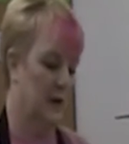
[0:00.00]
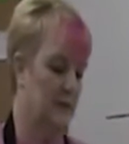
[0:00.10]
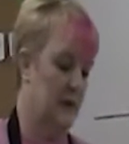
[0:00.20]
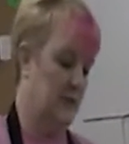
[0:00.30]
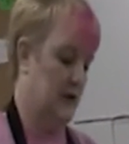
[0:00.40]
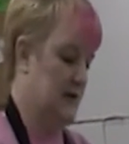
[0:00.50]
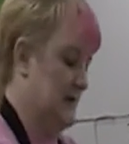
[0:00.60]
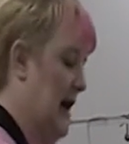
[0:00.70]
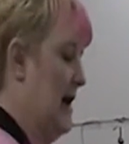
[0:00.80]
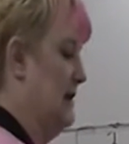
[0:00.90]
be
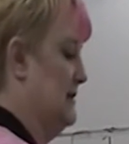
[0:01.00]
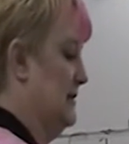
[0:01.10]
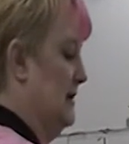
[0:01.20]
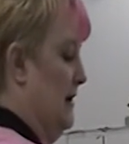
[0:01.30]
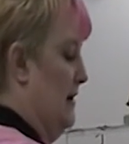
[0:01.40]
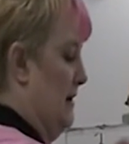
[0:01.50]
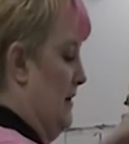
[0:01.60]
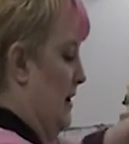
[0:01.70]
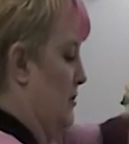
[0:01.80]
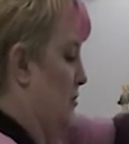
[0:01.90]
precise,
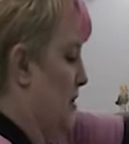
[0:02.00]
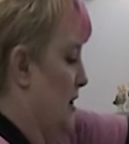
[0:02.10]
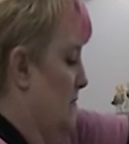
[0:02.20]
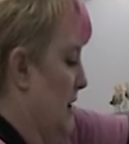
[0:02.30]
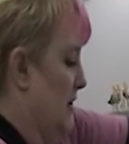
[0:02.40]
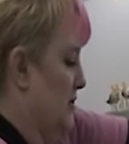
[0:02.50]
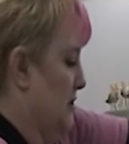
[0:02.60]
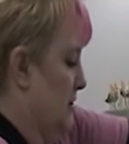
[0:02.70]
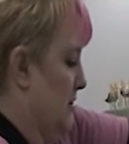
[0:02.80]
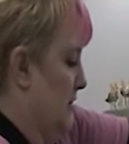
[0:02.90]
and you can
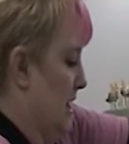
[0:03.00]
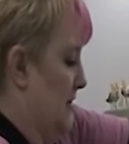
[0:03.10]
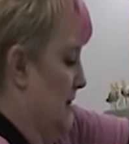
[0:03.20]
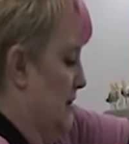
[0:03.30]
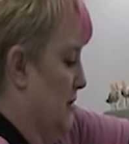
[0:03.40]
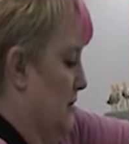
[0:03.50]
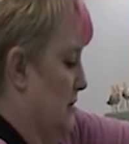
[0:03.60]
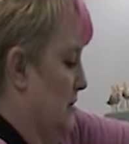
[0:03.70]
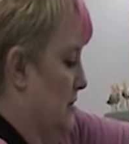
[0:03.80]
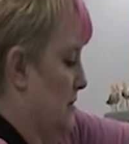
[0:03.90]
measure, take the little
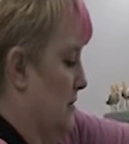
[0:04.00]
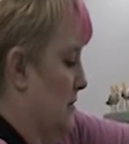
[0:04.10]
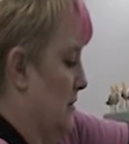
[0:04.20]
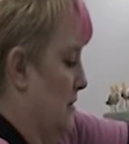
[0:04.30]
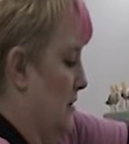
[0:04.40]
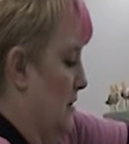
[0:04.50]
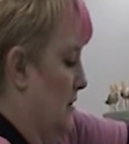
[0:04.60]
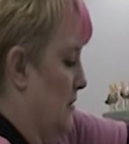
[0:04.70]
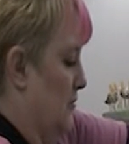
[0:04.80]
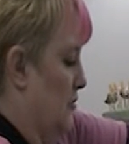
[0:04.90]

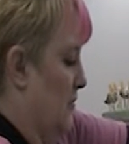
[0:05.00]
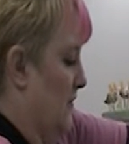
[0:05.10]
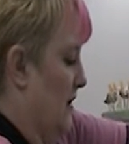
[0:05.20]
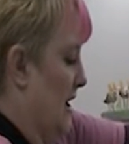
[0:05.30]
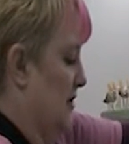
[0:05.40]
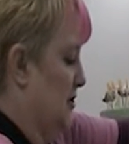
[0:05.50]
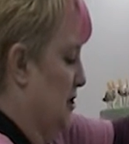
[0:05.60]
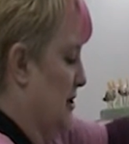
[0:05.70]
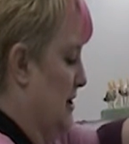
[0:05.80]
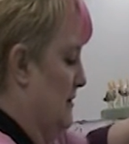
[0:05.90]

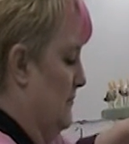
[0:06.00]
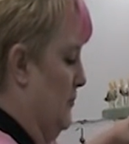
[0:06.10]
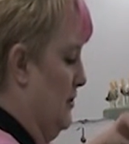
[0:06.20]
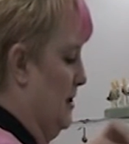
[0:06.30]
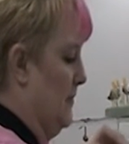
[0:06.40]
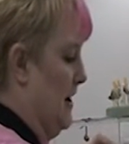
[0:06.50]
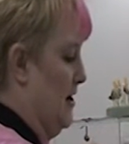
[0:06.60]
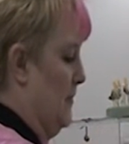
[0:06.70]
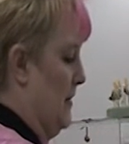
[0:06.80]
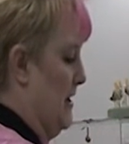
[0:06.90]
Dumaflacher and put it up by
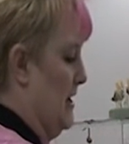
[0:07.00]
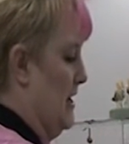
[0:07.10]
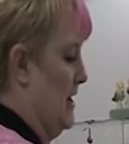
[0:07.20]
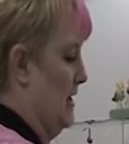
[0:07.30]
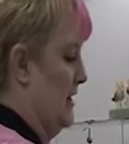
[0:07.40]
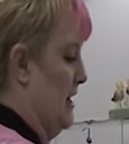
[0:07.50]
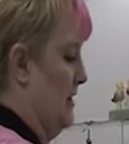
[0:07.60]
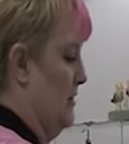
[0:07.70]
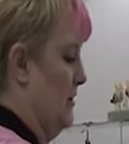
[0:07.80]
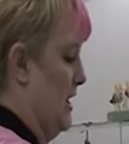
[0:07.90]
your pan and kind
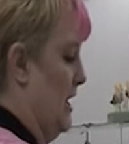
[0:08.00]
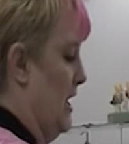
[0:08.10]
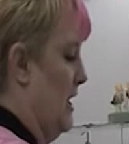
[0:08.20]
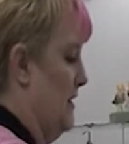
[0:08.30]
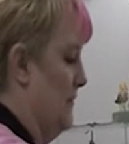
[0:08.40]
of, okay,